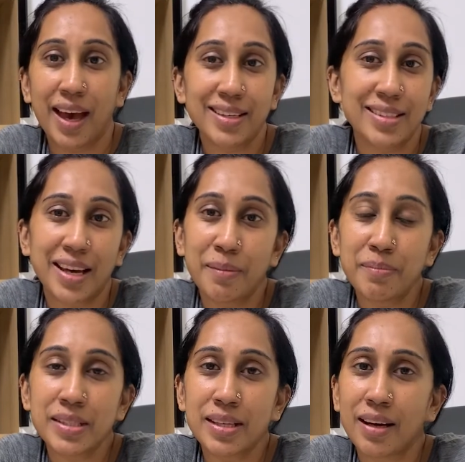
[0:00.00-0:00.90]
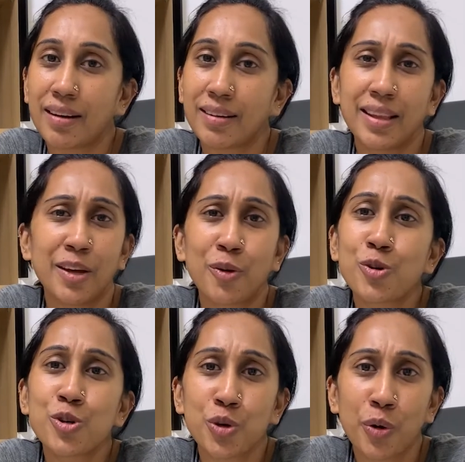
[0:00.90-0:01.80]
At times, uh, they are
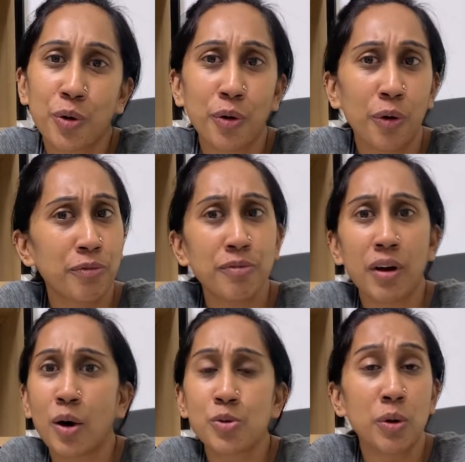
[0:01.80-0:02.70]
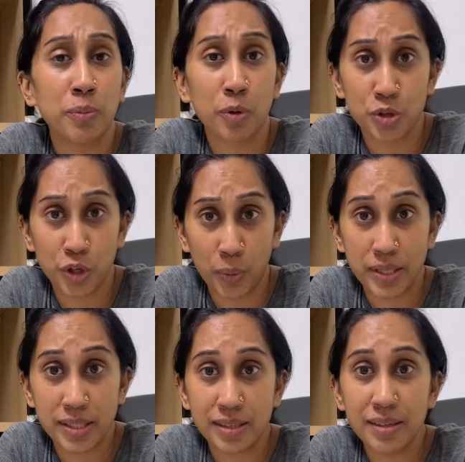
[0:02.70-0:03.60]
not sure of how to approach a
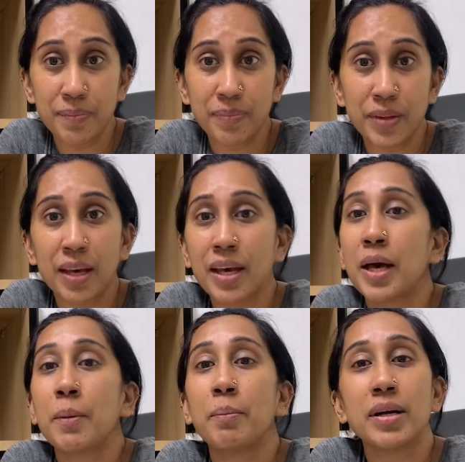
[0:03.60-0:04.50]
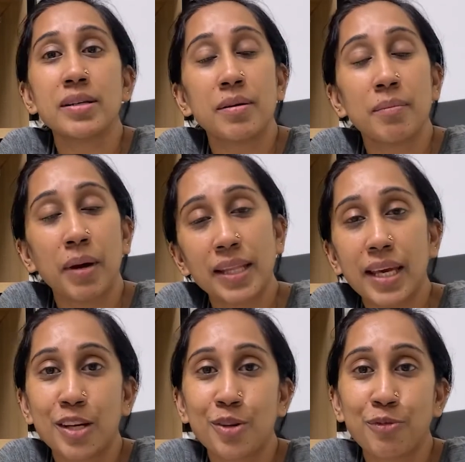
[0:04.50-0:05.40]
question, but by
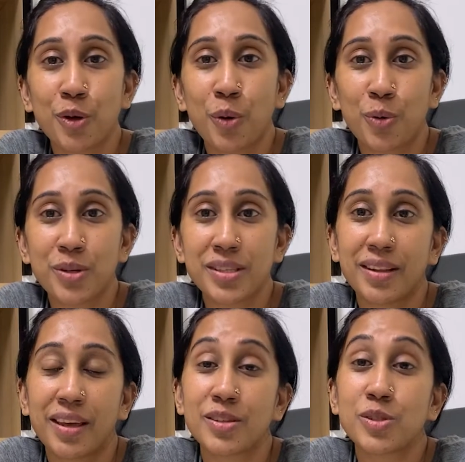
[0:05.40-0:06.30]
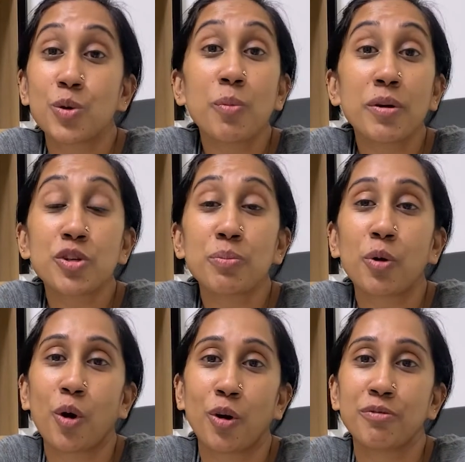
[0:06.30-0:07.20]
the end of the course, they are so much
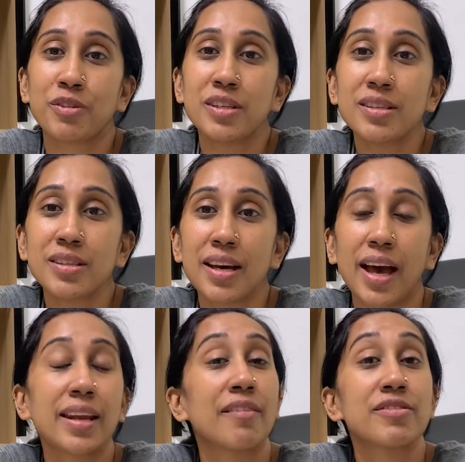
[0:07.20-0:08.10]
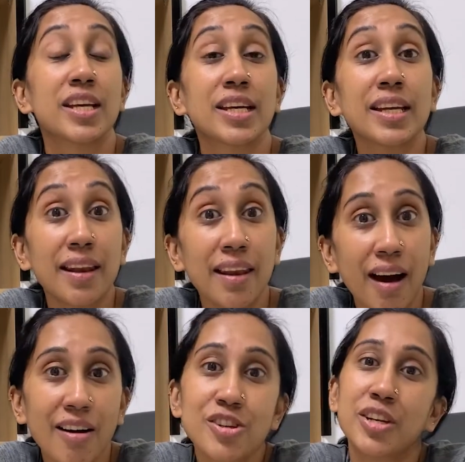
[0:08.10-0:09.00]
more confident and have taken
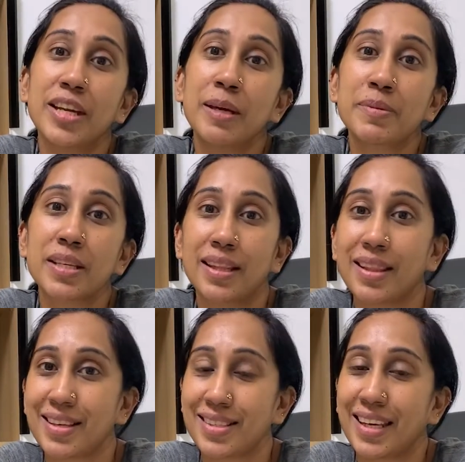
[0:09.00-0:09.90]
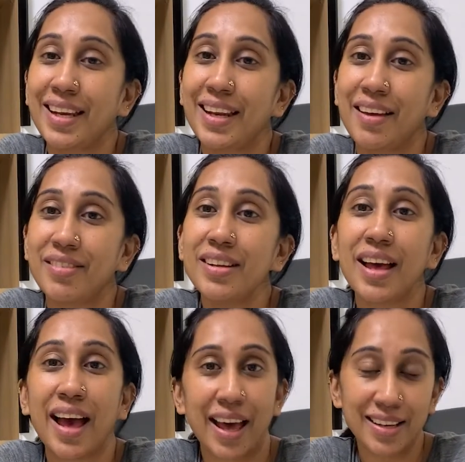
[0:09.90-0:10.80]
large leaps in their skill level
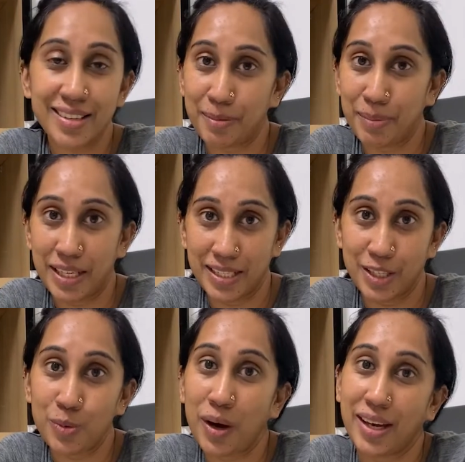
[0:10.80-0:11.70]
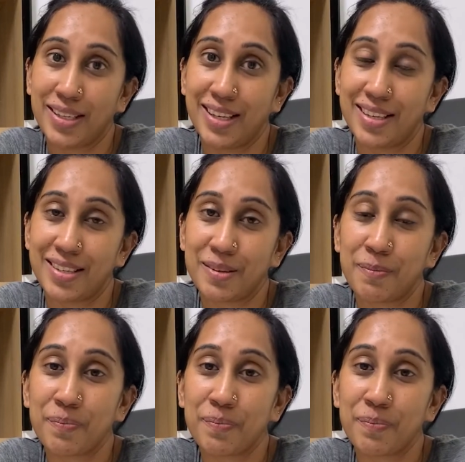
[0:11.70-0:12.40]
and ability to ideate.